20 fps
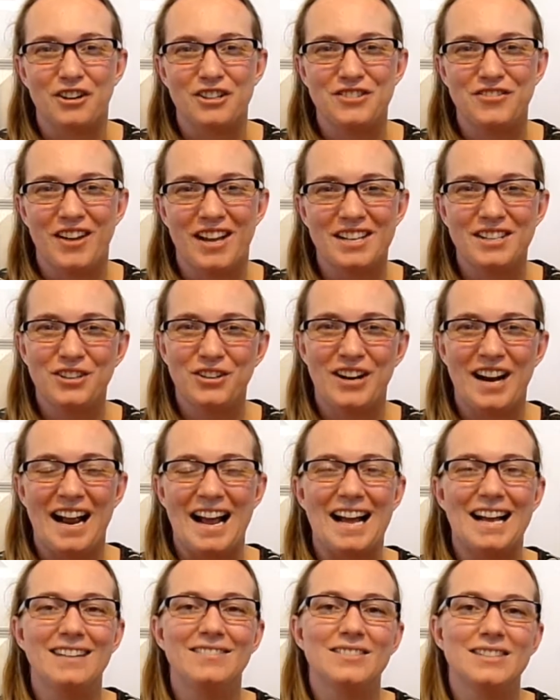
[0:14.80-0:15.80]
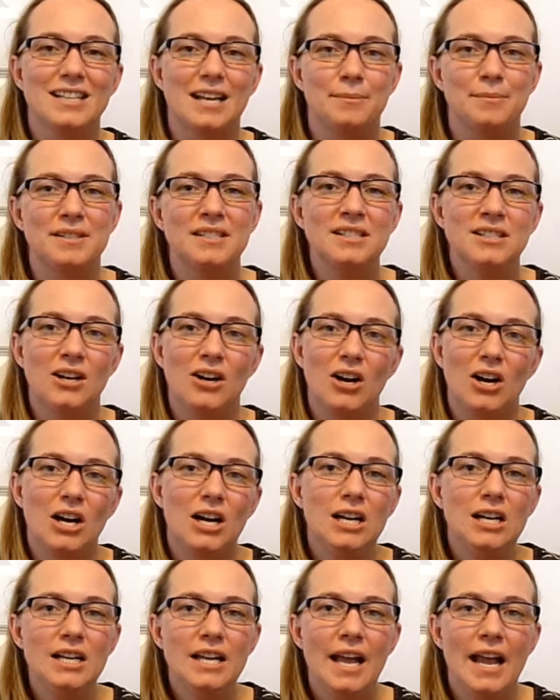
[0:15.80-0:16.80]
Fine Crafts. I'm Nazara,
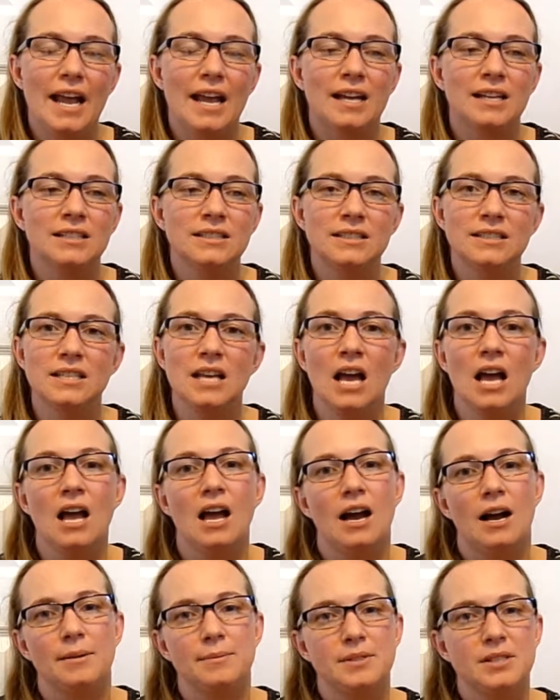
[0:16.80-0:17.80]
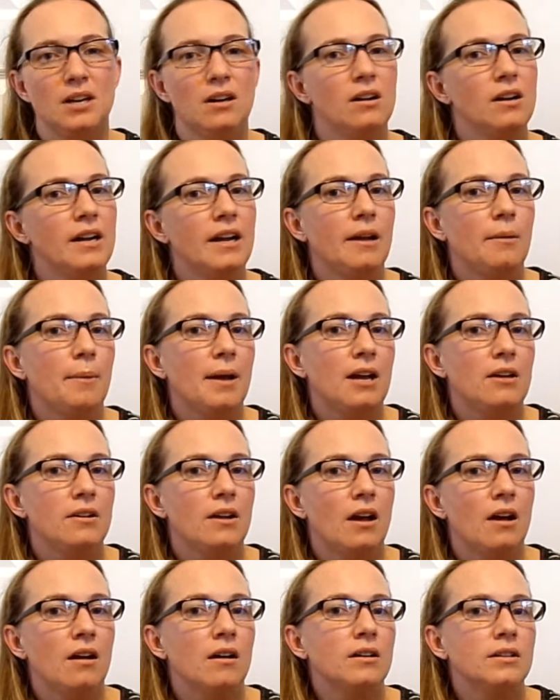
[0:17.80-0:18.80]
and I'm sorry about
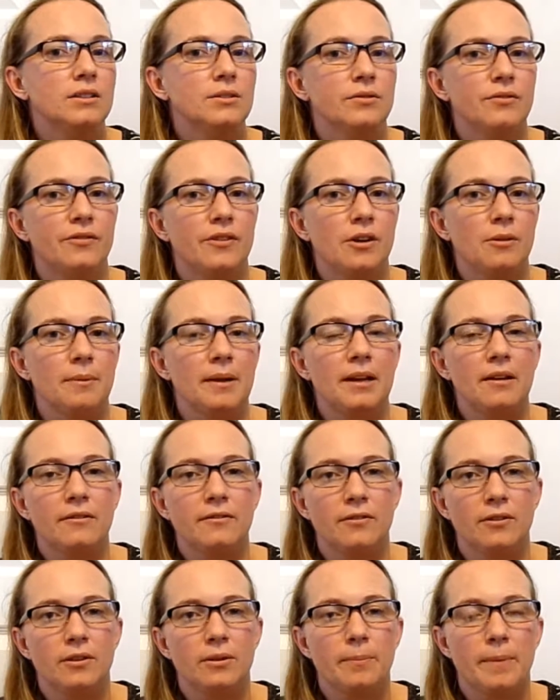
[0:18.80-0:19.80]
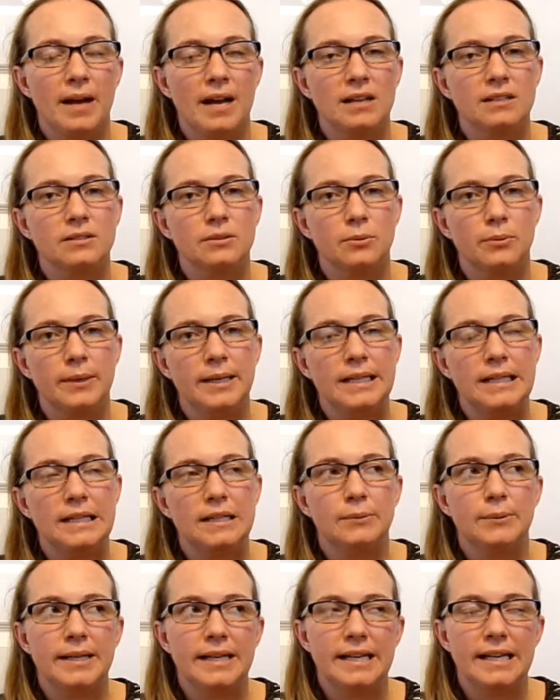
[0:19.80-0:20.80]
not filming for the past week
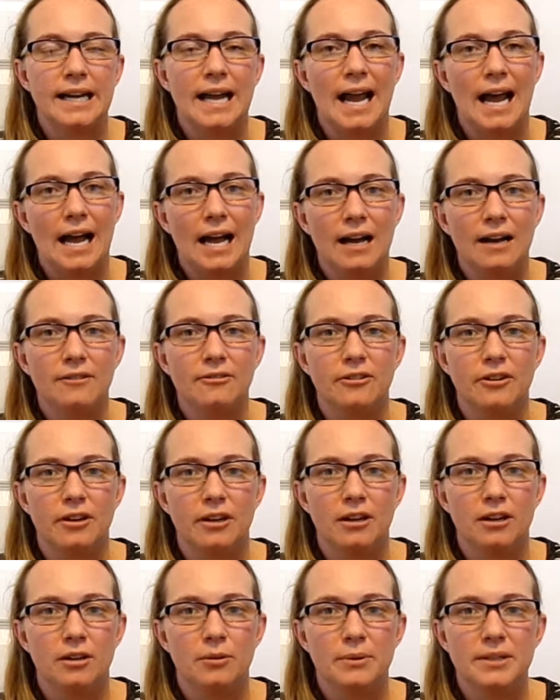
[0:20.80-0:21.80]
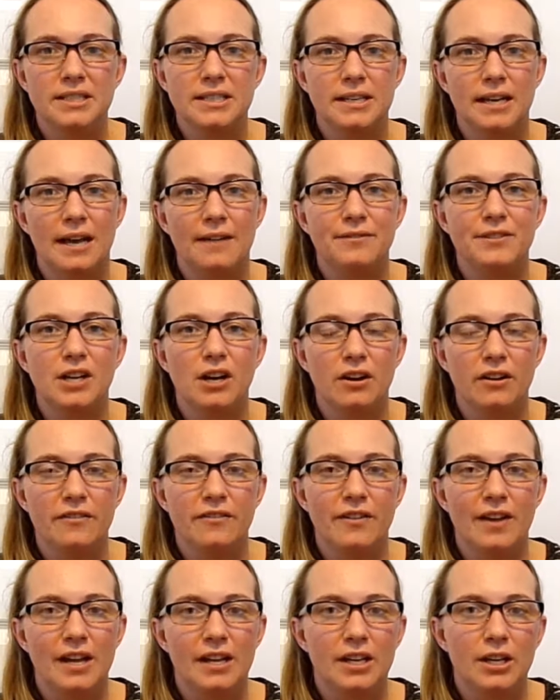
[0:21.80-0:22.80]
and a half. We did have to
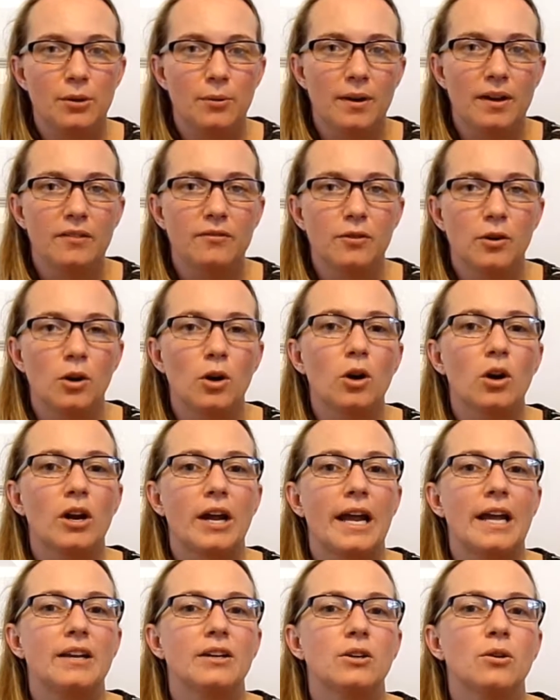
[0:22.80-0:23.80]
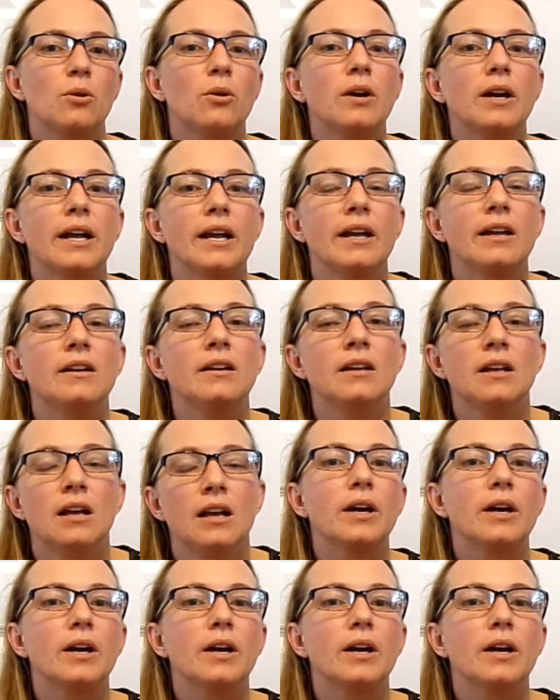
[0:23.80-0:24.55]
evacuate for Hurricane Dorian.